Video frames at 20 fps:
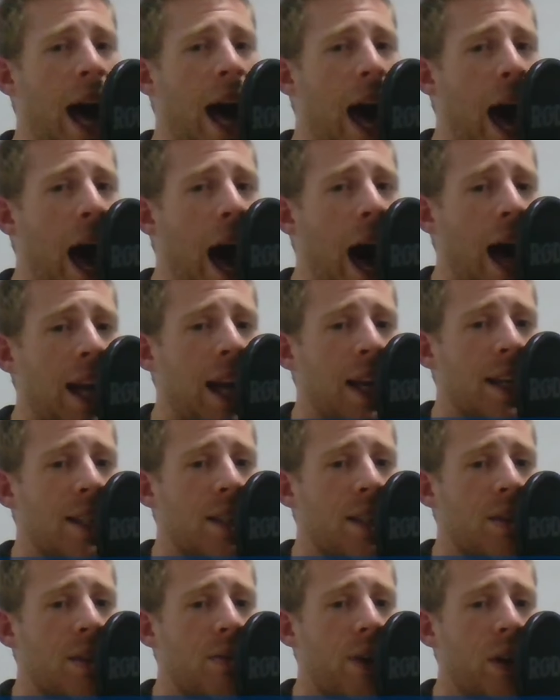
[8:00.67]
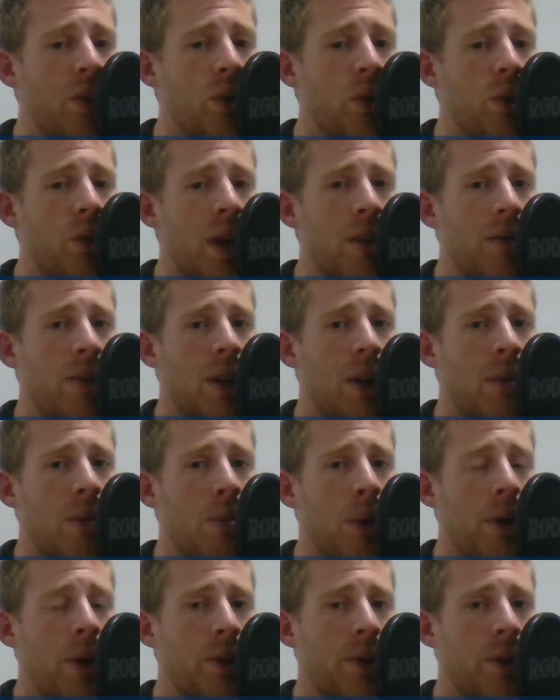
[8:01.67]
Alice felt dreadfully
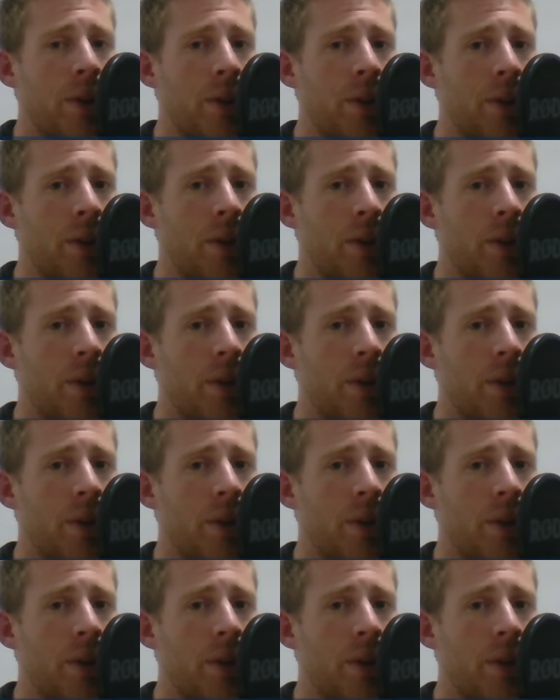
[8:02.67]
puzzled.